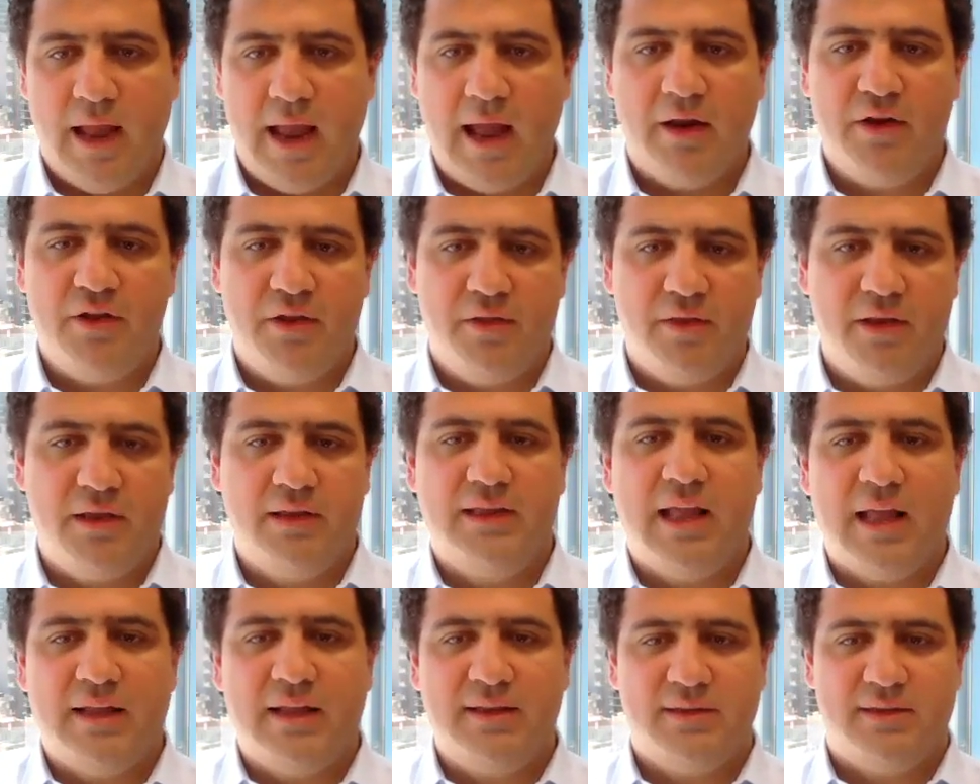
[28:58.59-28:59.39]
How do you
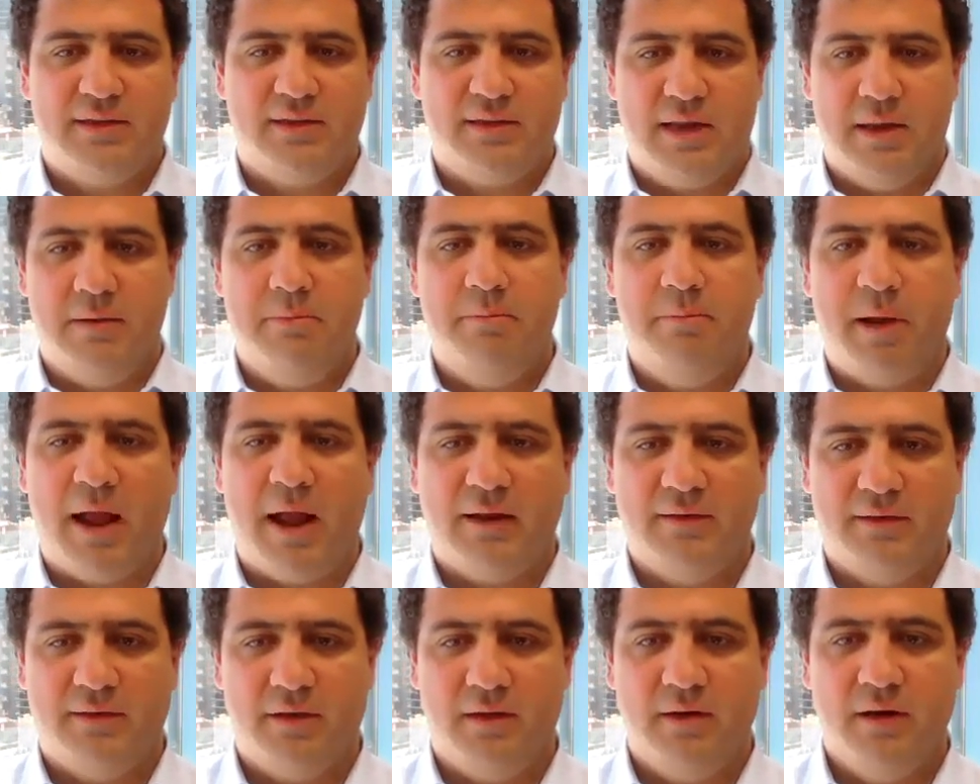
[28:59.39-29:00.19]
think that's
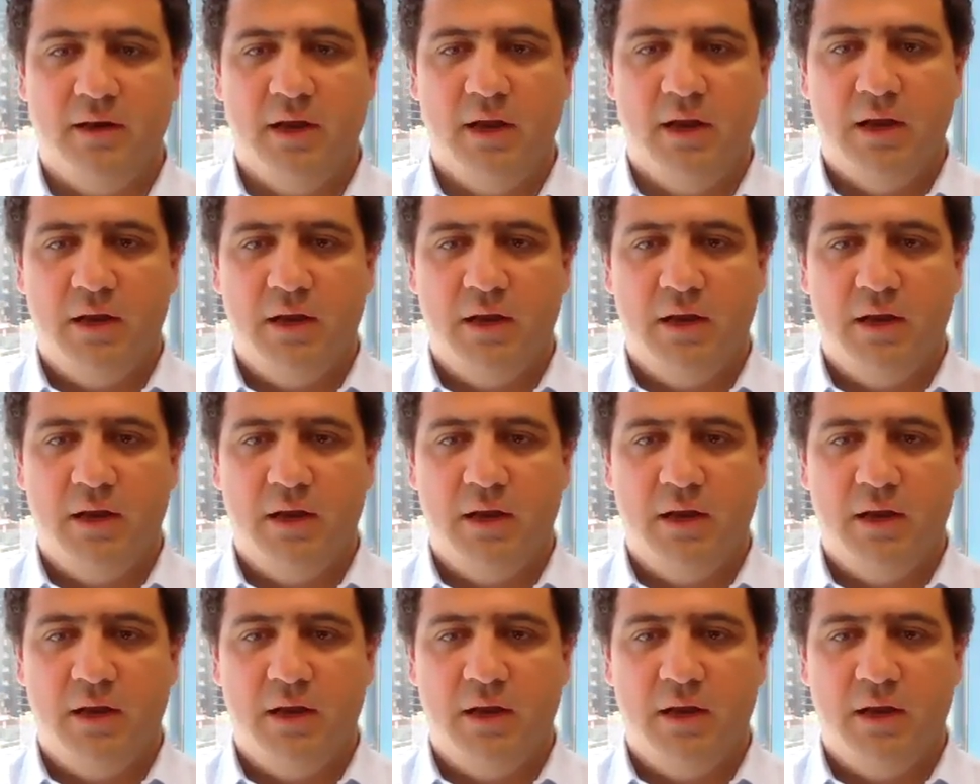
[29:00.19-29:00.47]
impacted